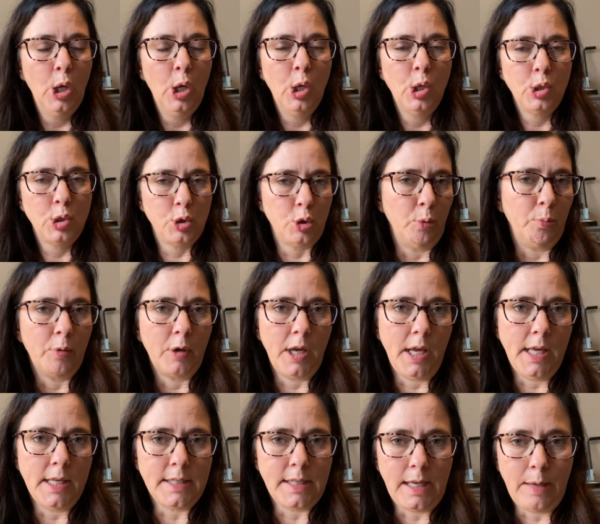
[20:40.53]
super
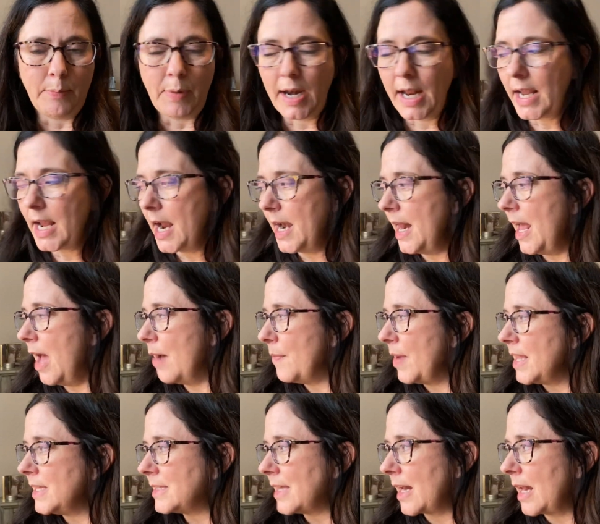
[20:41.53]
easy. But I kind of have
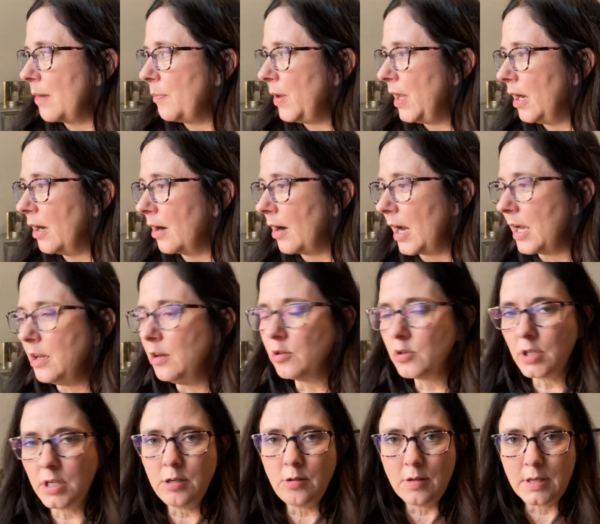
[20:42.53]
my setup here. I
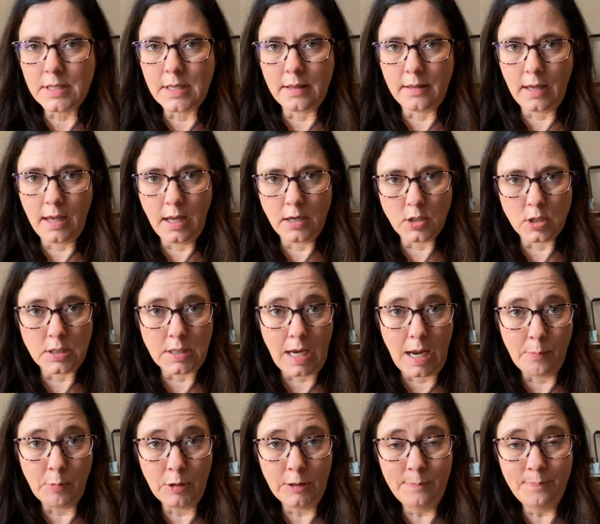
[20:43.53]
usually do this on the kitchen
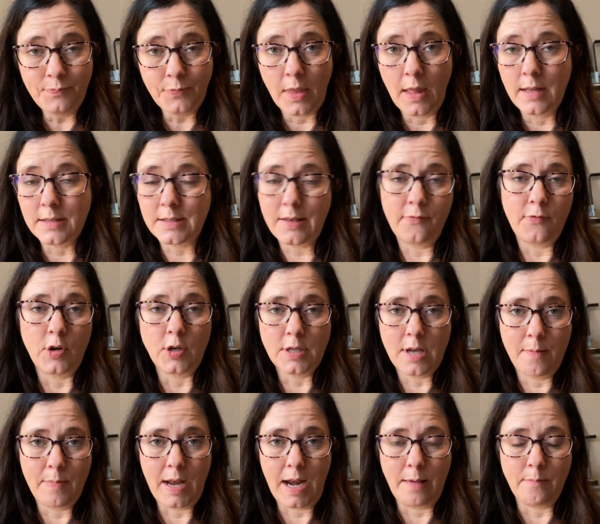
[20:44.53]
table. It's the first
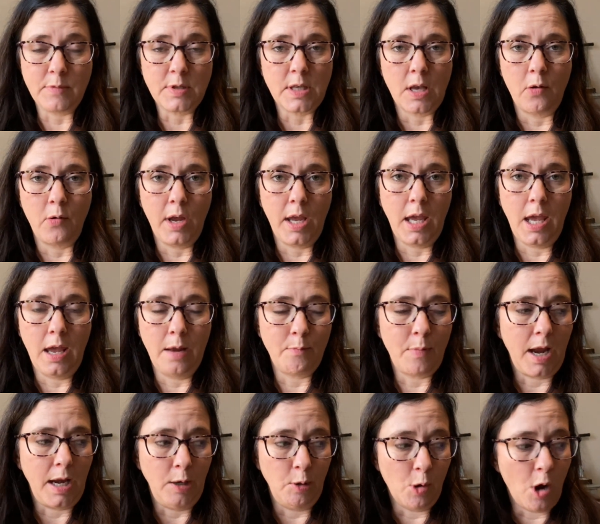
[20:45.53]
time that I'm sewing in
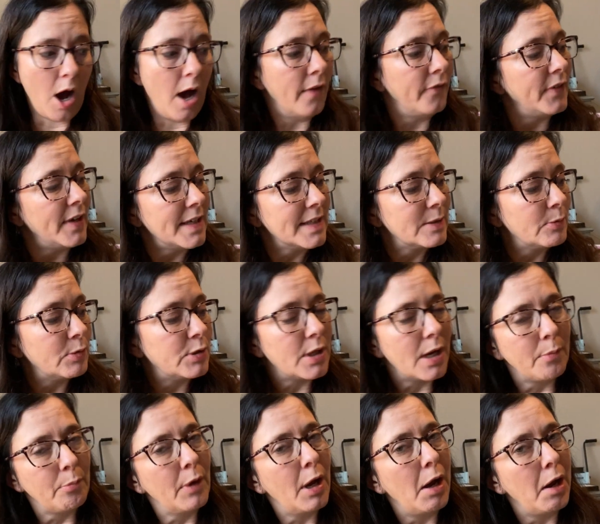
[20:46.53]
my new office, which
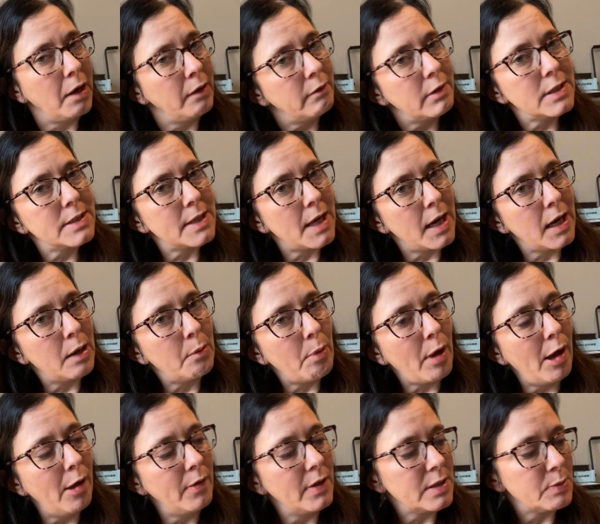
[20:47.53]
I'm kind of excited
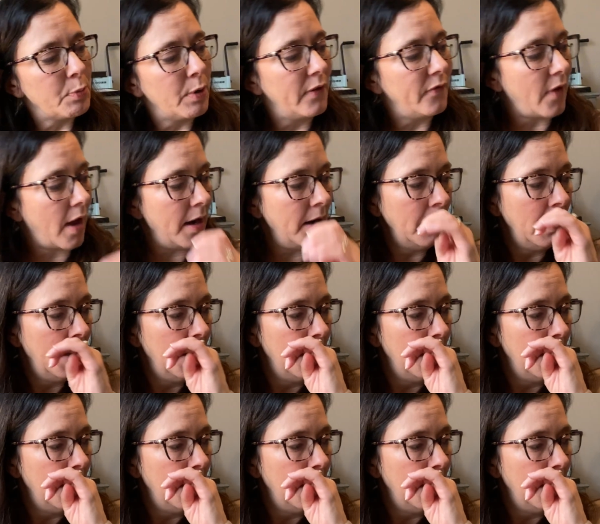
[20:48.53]
about. It's pretty fun.